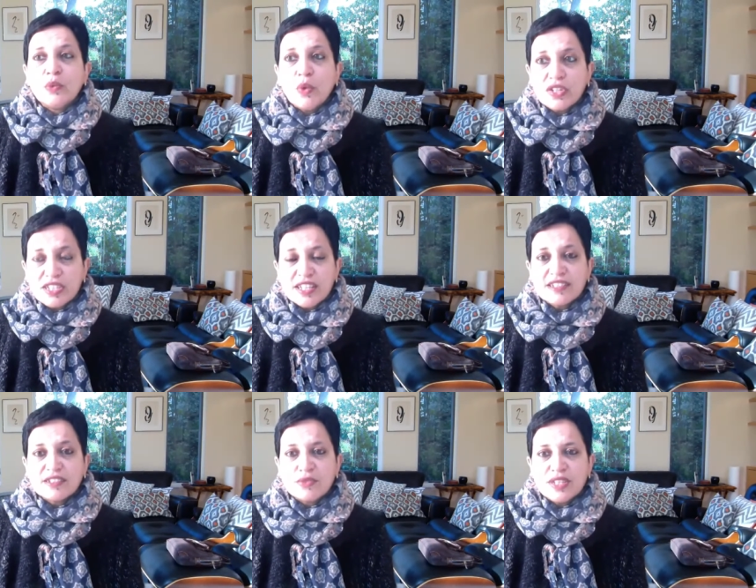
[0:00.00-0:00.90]
What
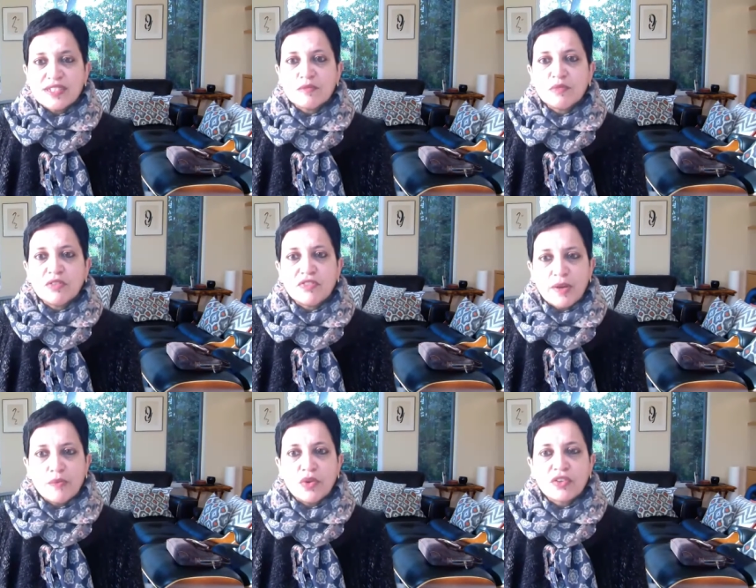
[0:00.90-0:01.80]
is a reasonable
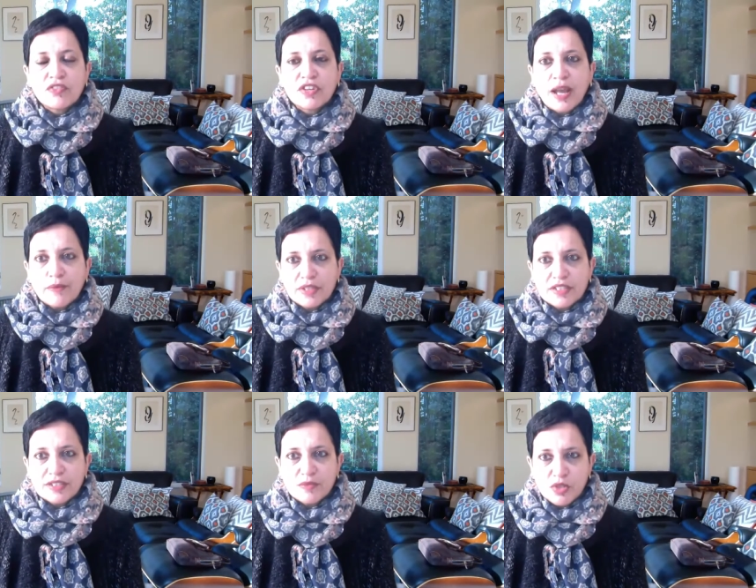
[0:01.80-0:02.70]
framework for
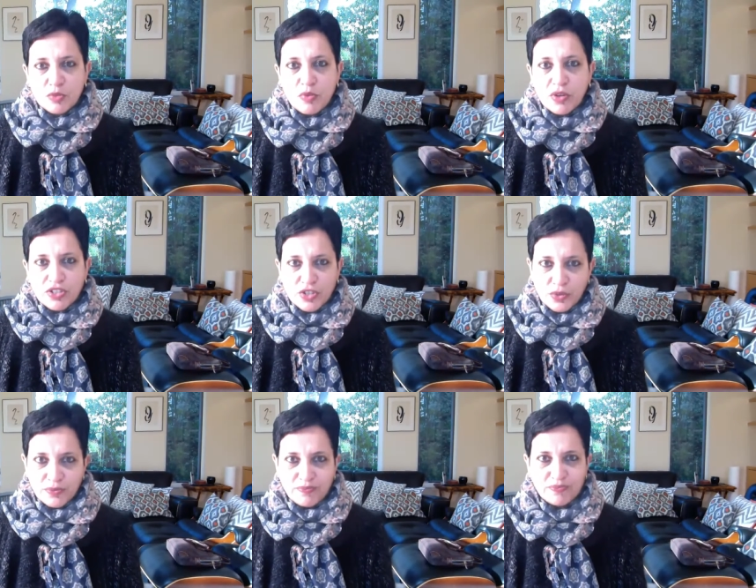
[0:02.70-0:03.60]
Capitalism
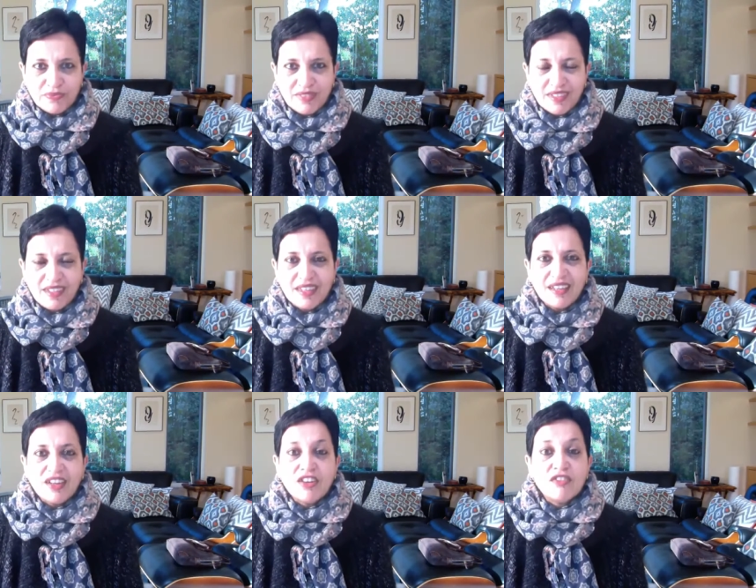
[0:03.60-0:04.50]
2.0?
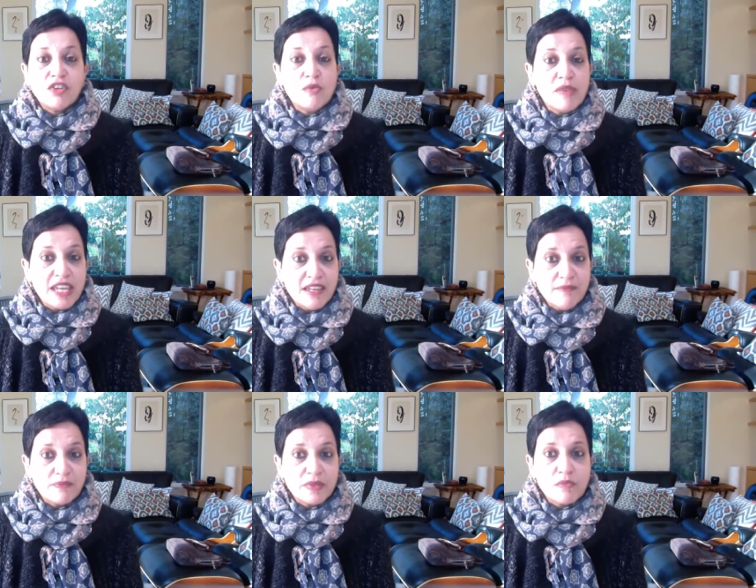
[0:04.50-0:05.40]
For
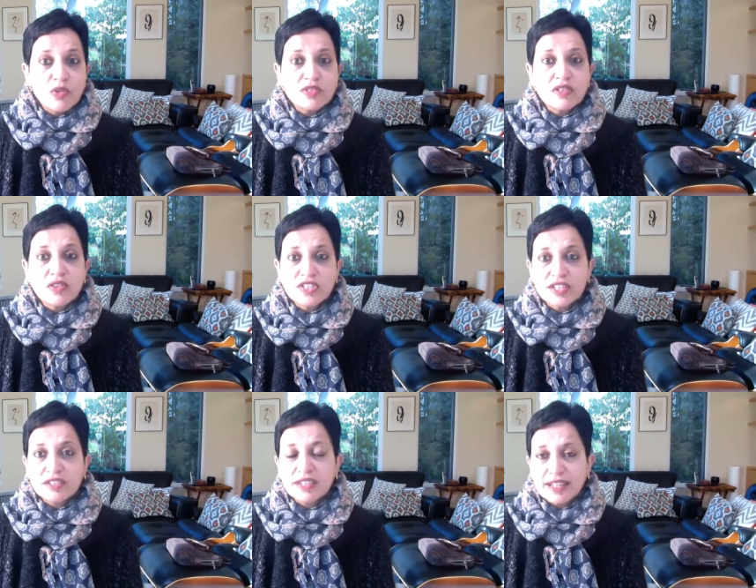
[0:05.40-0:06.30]
me, the most
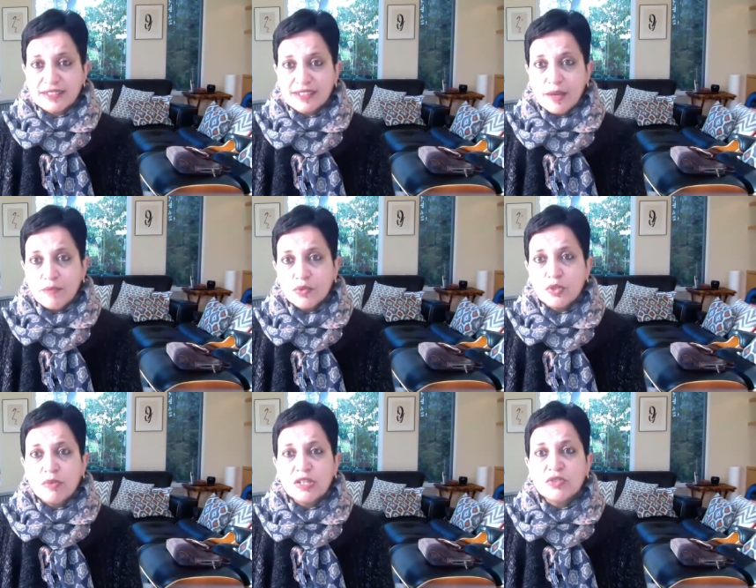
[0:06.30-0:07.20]
logical next step
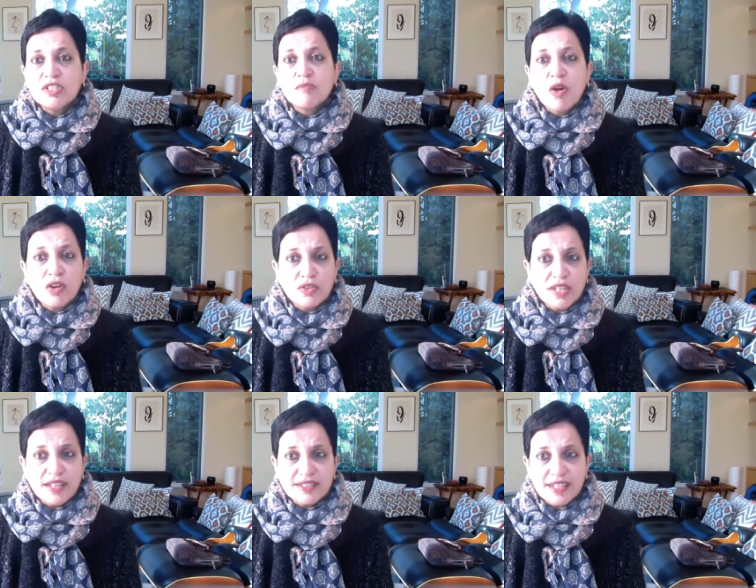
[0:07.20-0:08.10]
would be to
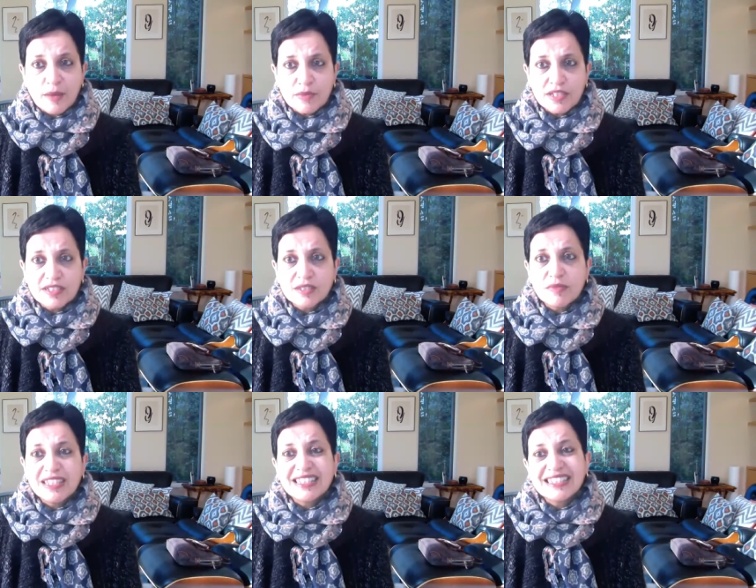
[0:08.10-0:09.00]
democratize capitalism
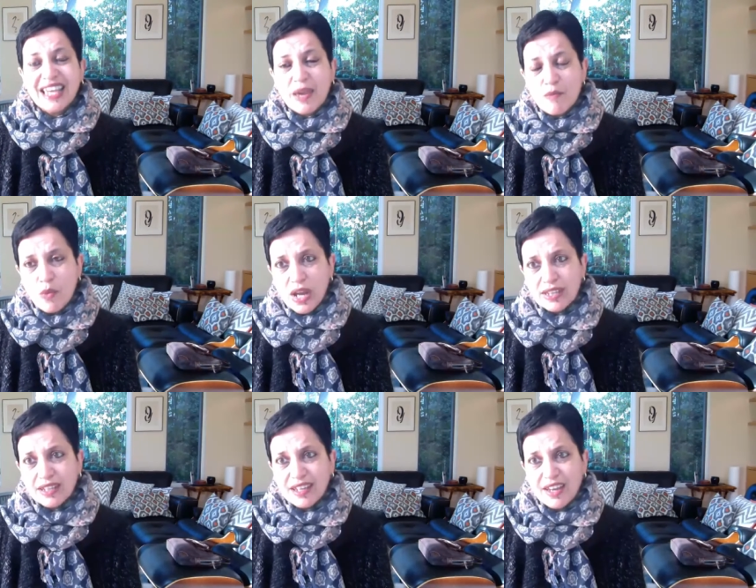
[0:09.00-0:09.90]
in the same
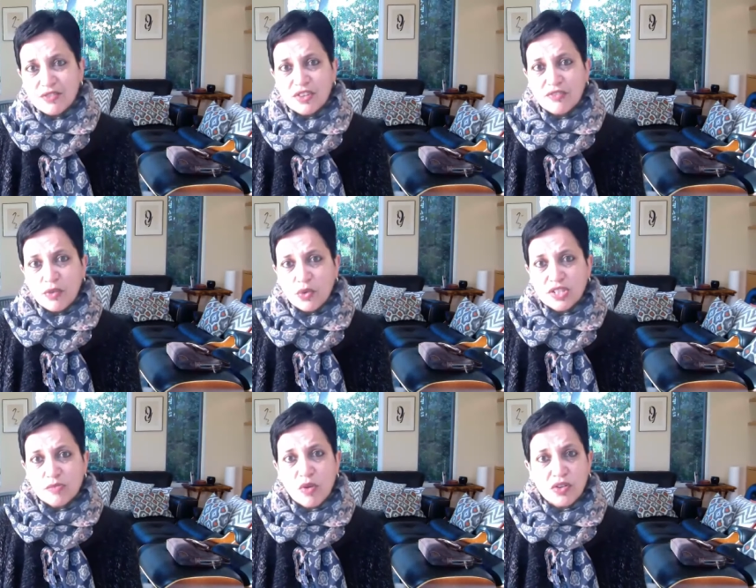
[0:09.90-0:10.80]
way that Henry Ford
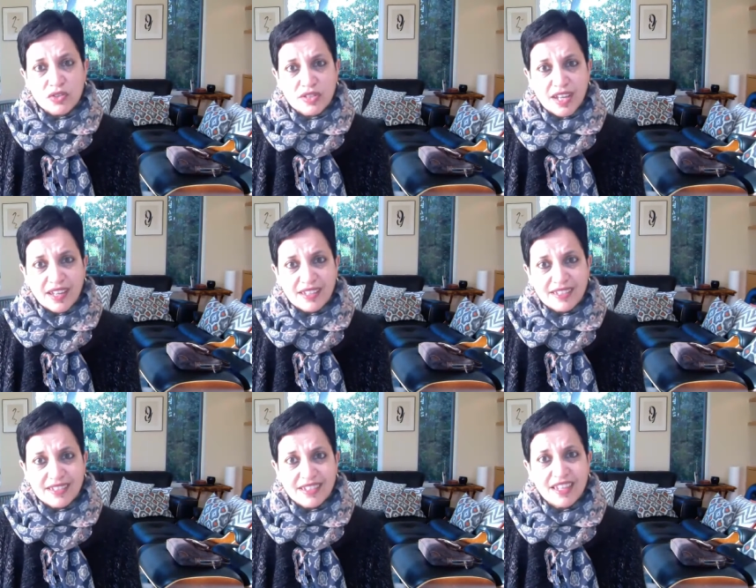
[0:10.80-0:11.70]

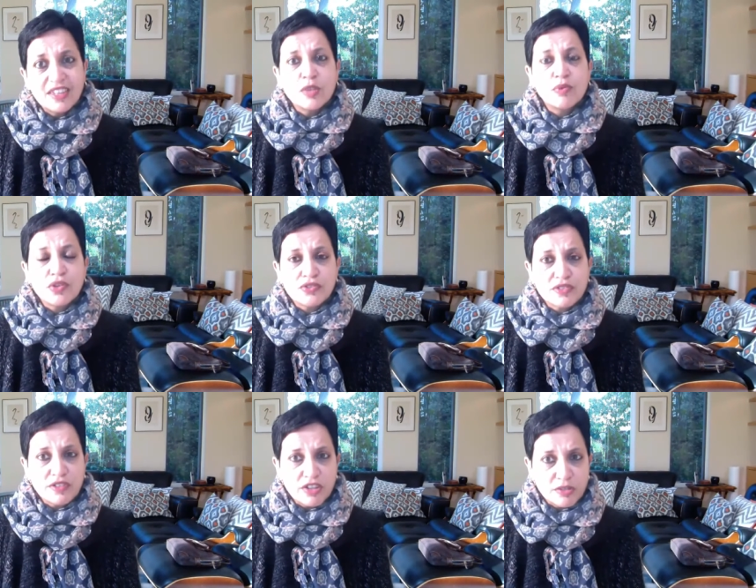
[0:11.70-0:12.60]
democratized the
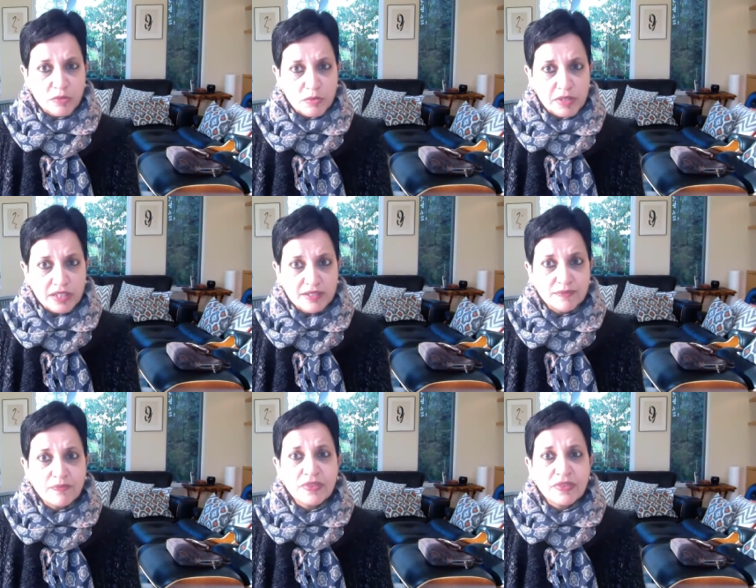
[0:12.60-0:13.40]
personal automobile